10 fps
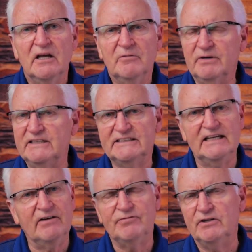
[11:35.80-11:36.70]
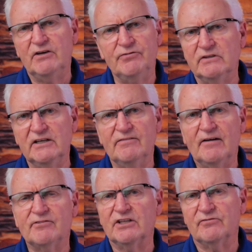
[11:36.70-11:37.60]
But he said, if you live
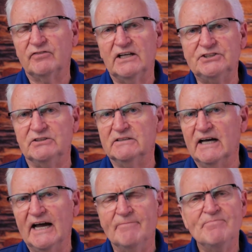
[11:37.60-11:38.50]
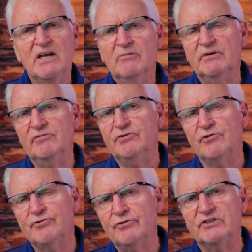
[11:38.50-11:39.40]
after the flesh, you'll die. But if
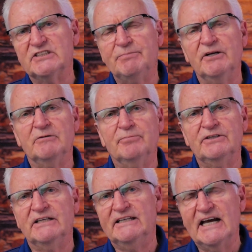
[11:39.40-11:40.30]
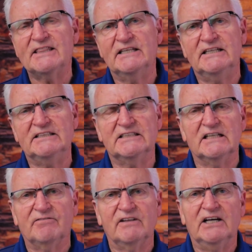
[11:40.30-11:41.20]
you through the Spirit put to death the deeds
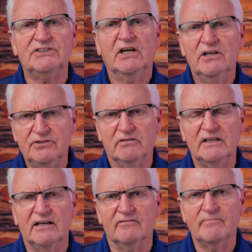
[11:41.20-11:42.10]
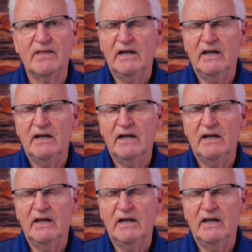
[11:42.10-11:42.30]
of the flesh, you'll live.